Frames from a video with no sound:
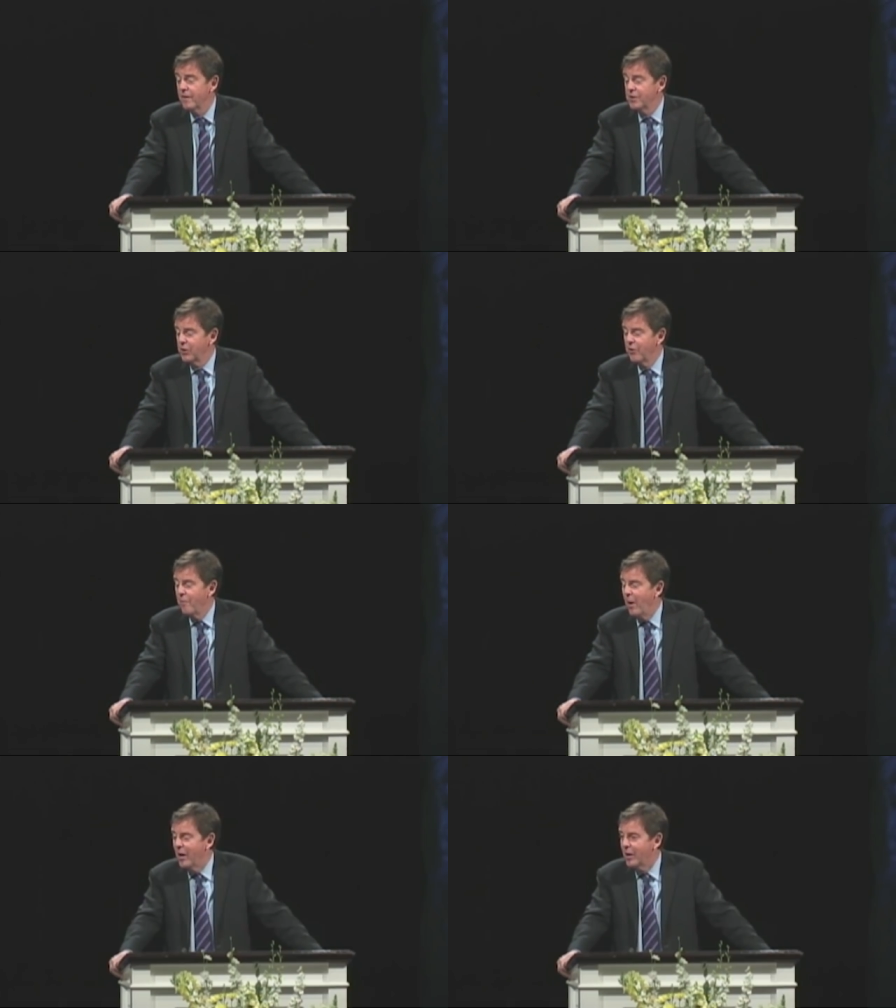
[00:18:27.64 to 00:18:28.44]
It's a
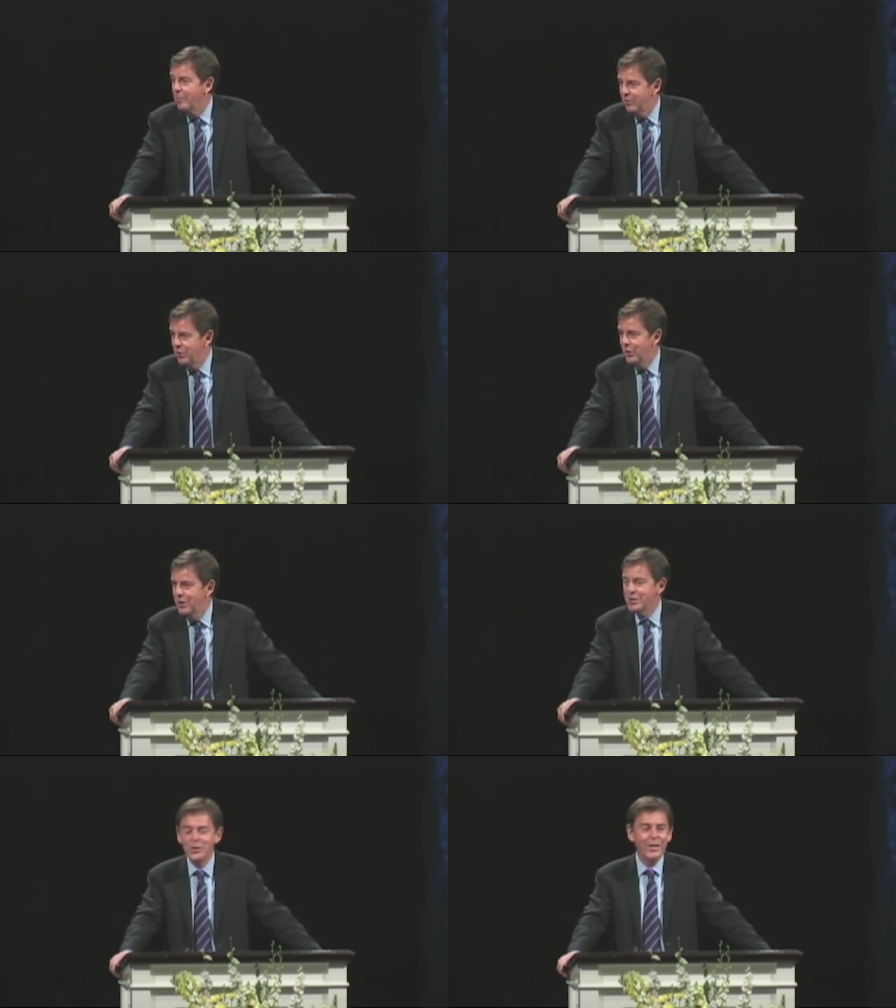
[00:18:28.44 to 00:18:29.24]
remarkable thought,
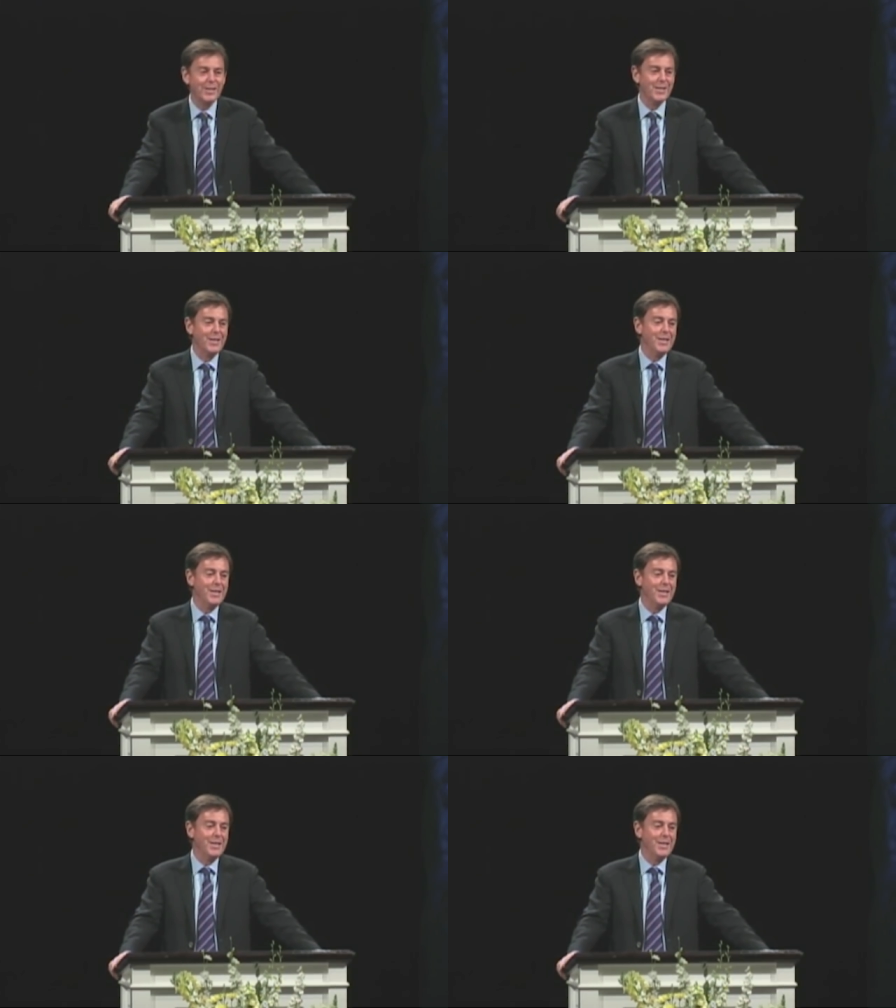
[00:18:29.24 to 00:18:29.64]
isn't it?